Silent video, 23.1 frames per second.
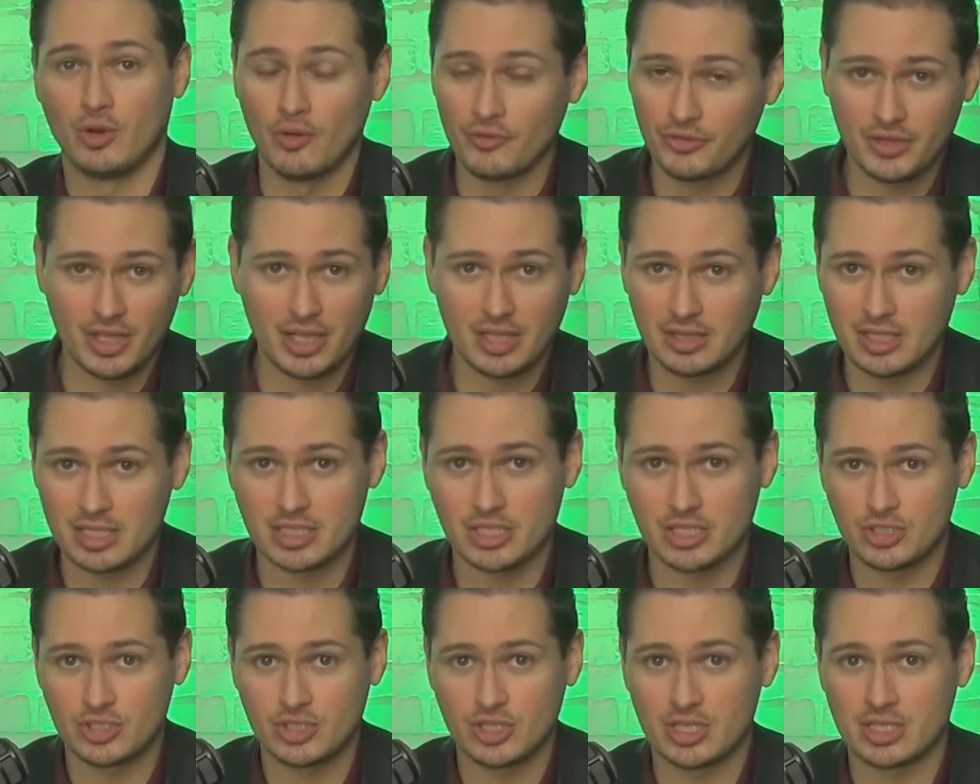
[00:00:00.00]
Don't think
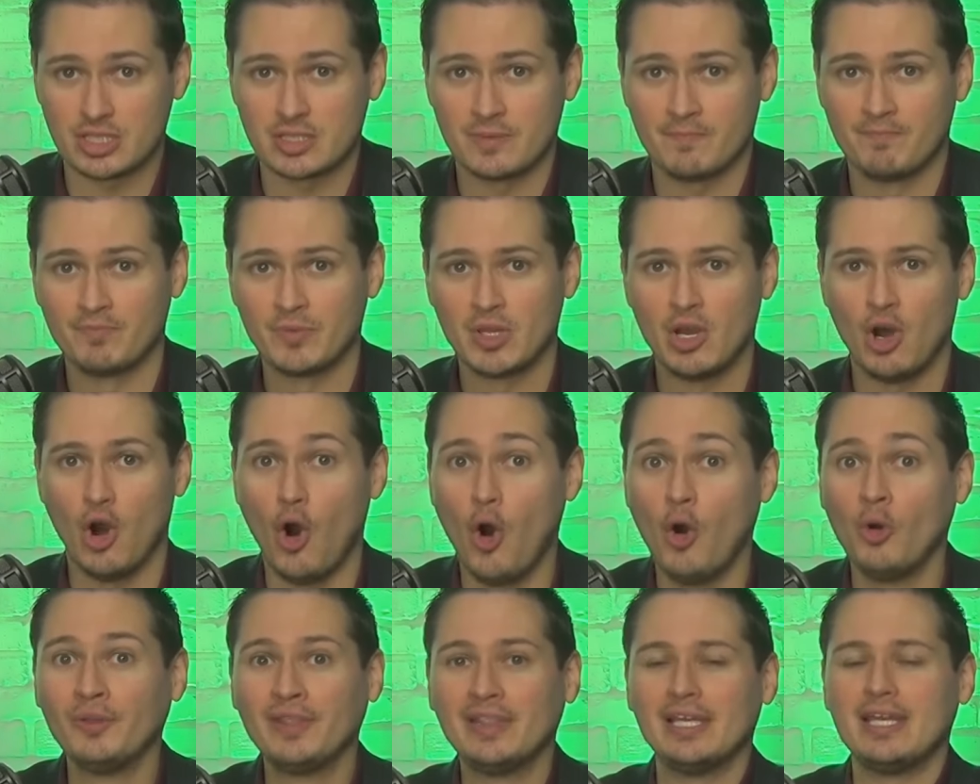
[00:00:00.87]
is just
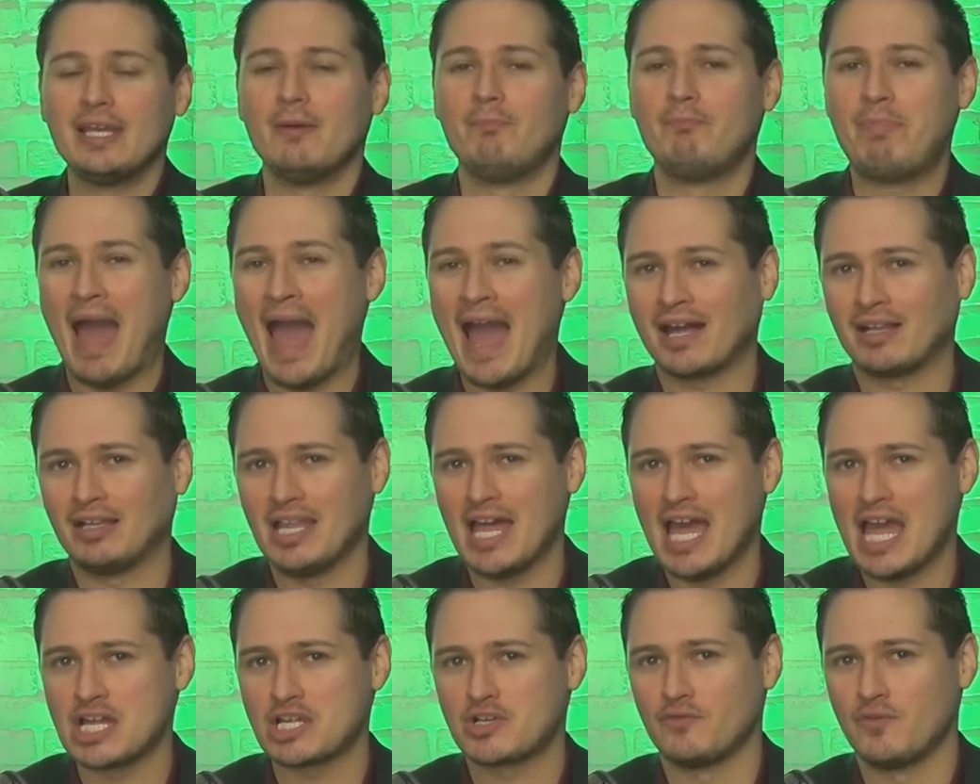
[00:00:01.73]
only a
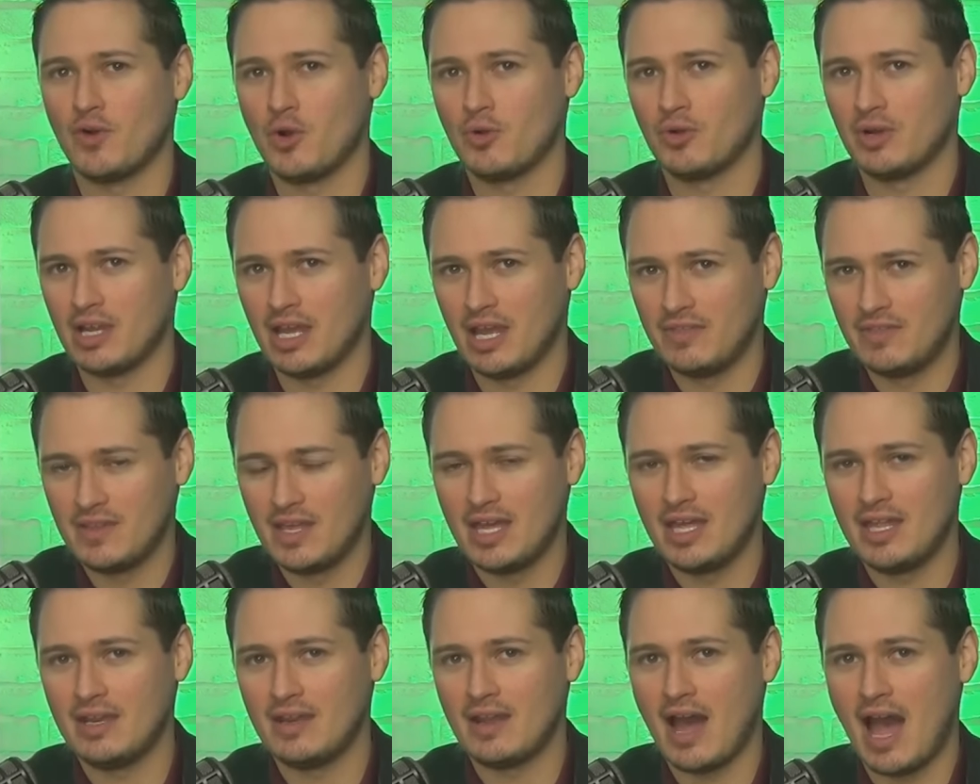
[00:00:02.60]
backlash vote and
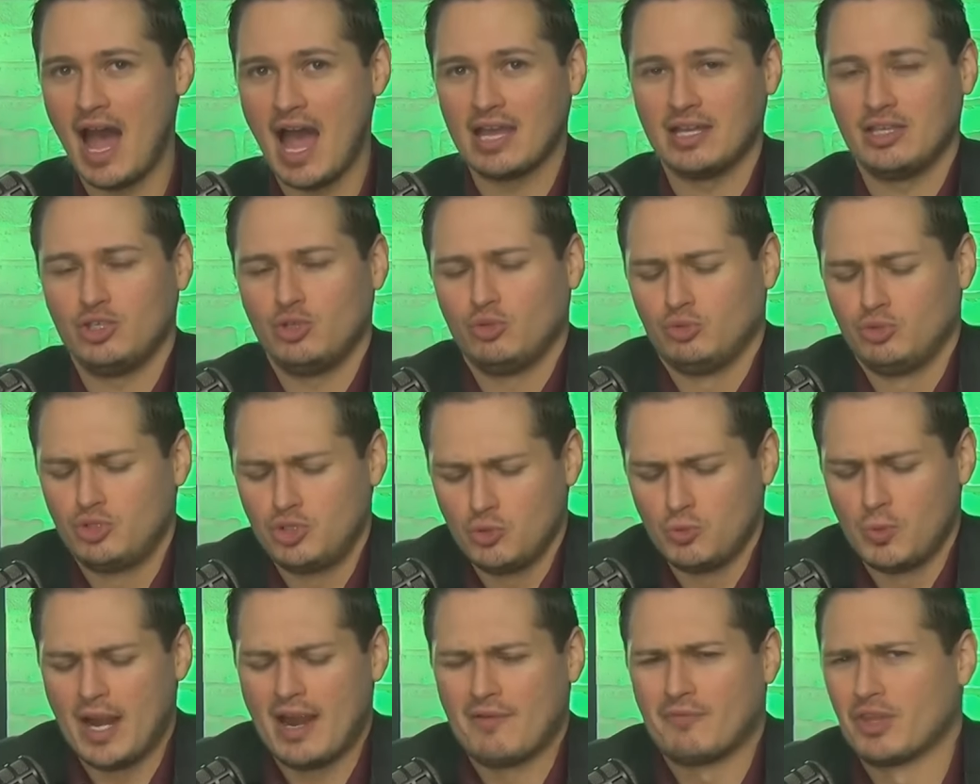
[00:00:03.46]
then you
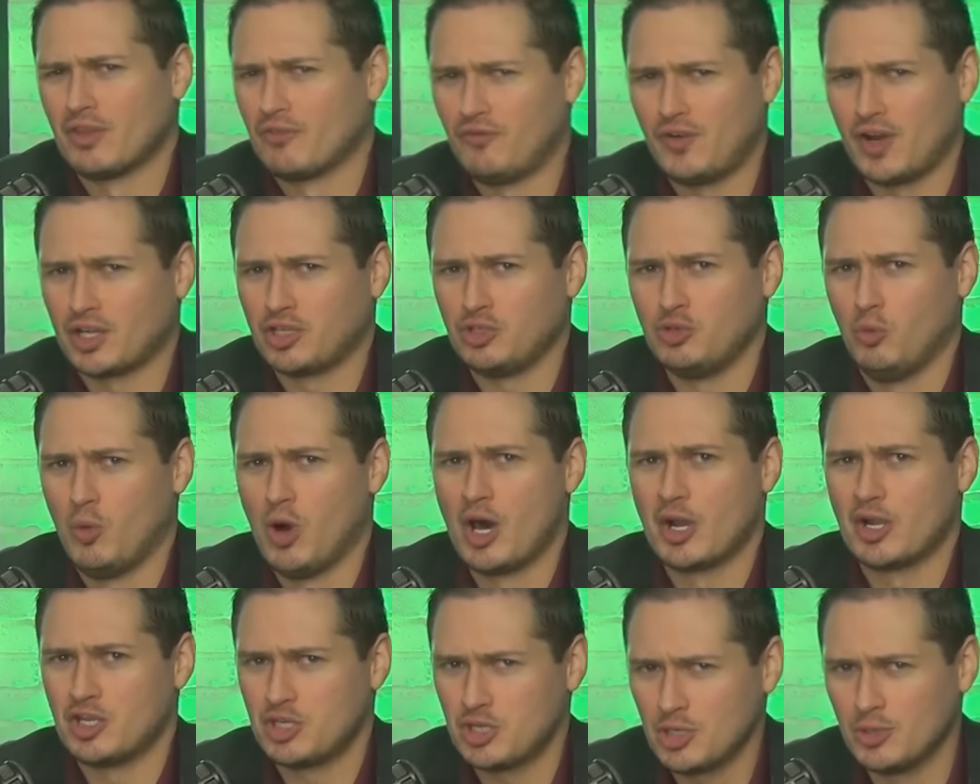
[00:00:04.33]
do whatever the fuck you
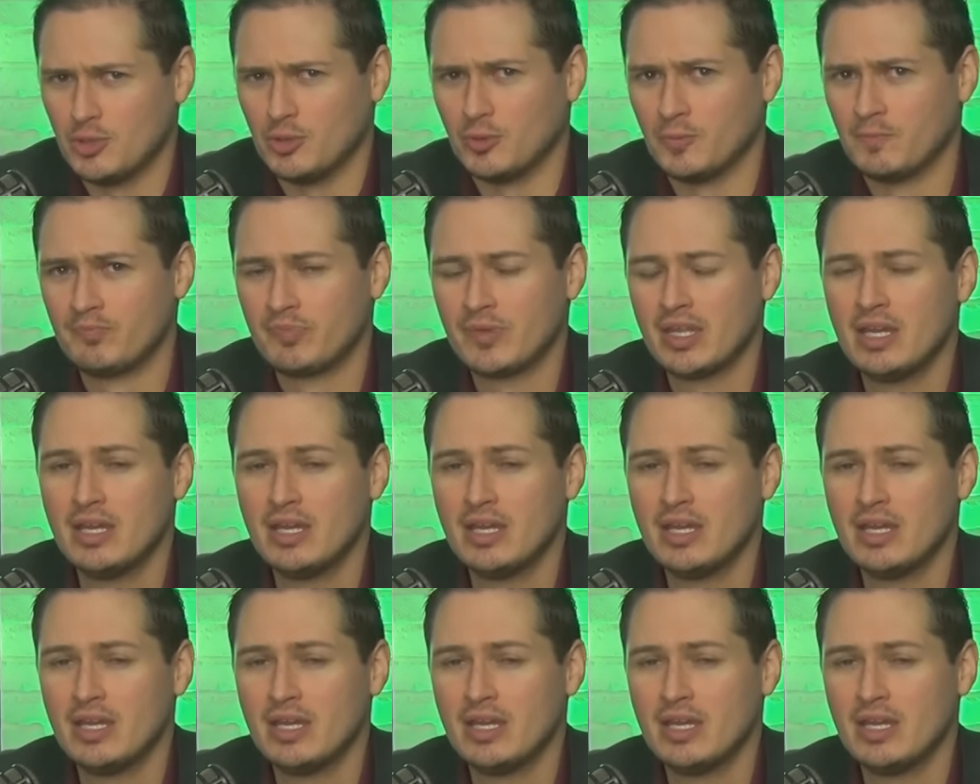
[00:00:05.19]
want to do.